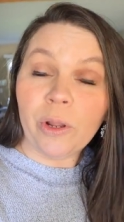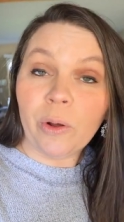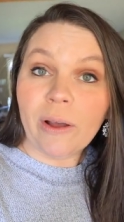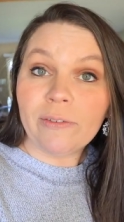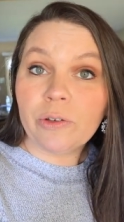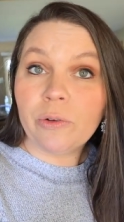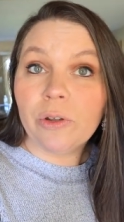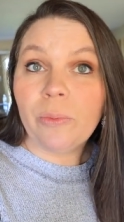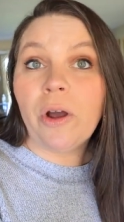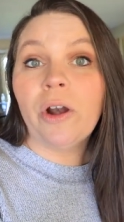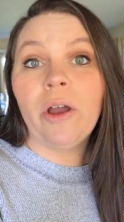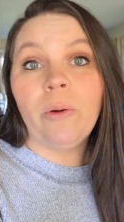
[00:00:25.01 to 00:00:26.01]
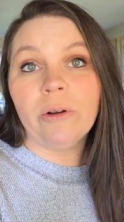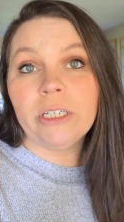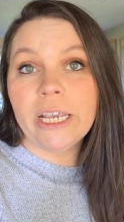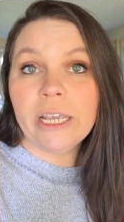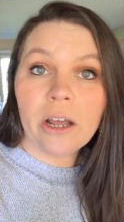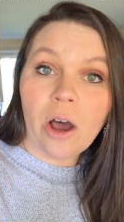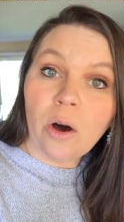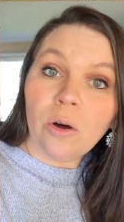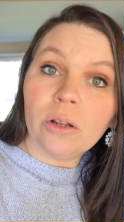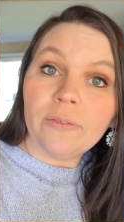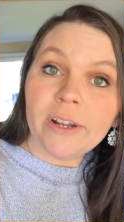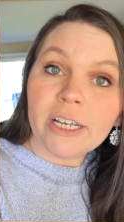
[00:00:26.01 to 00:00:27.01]
we don't have school tomorrow and we're taking
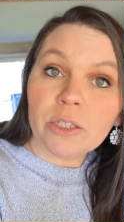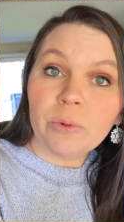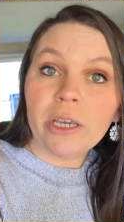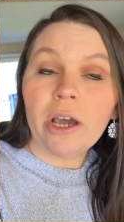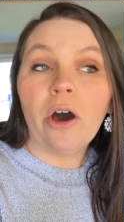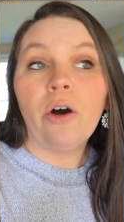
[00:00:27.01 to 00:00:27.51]
all of next week